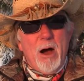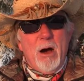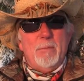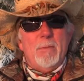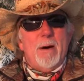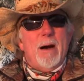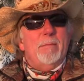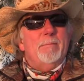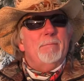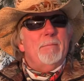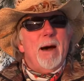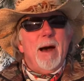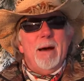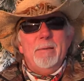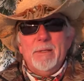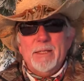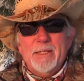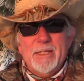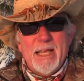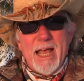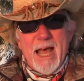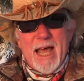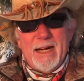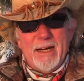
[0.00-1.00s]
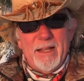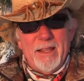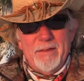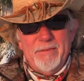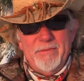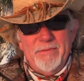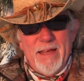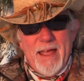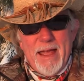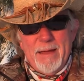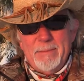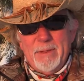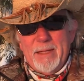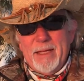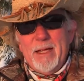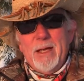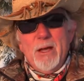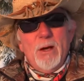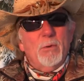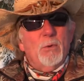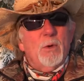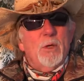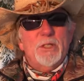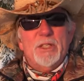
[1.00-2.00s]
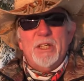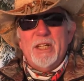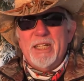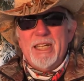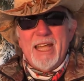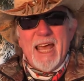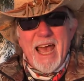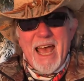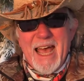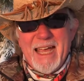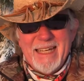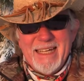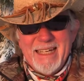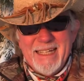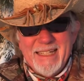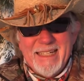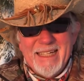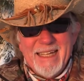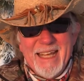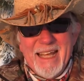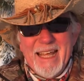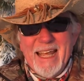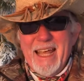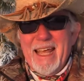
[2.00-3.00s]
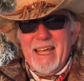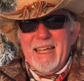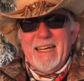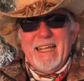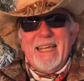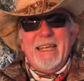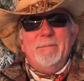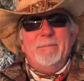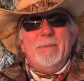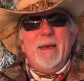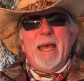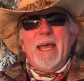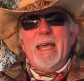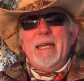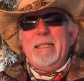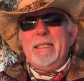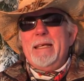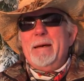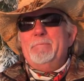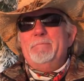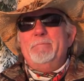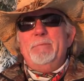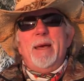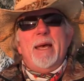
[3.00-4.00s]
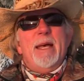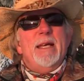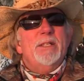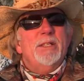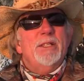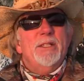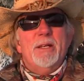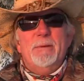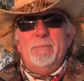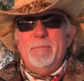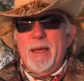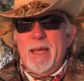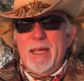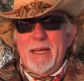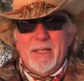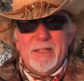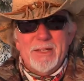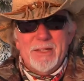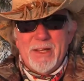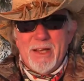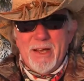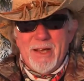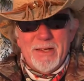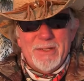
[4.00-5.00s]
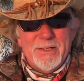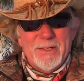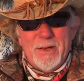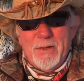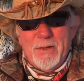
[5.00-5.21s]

on my mama's side of the family was Italian, and he made the best tomato sauce